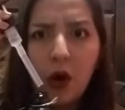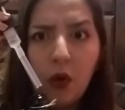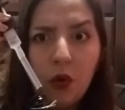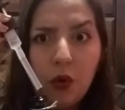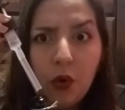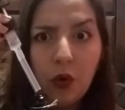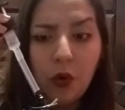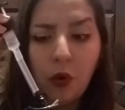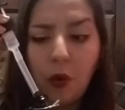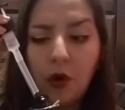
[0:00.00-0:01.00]

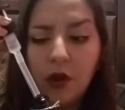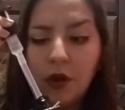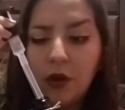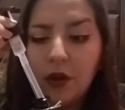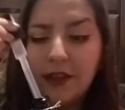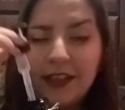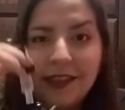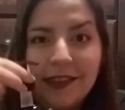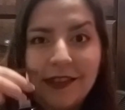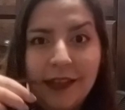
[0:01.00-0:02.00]
Ooh. That's like
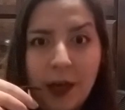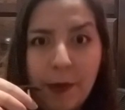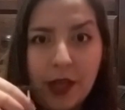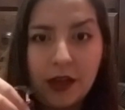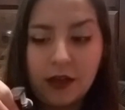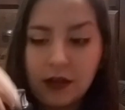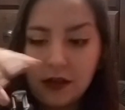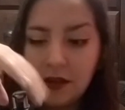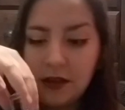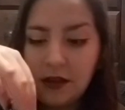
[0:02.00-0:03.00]
cinnamon.
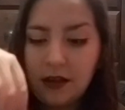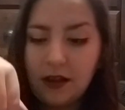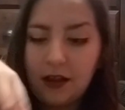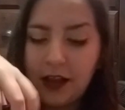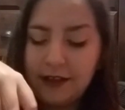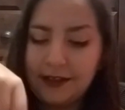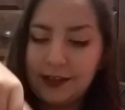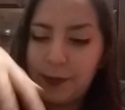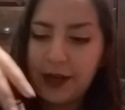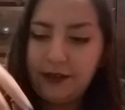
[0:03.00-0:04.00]
It has a
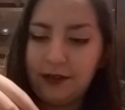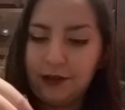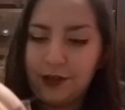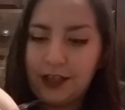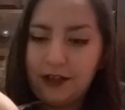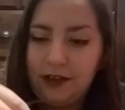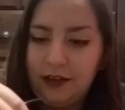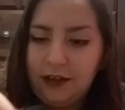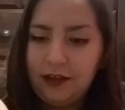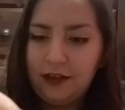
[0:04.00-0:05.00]
spice to it.
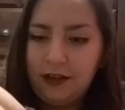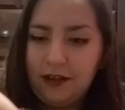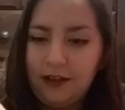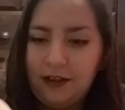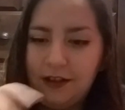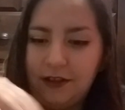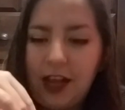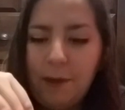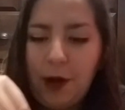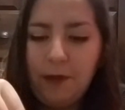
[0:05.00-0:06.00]

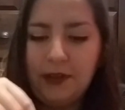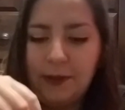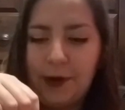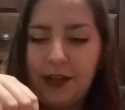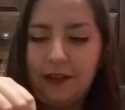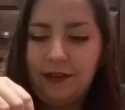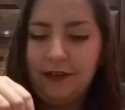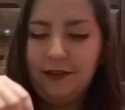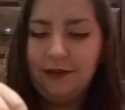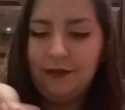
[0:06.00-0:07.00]
Not pumpkin spice.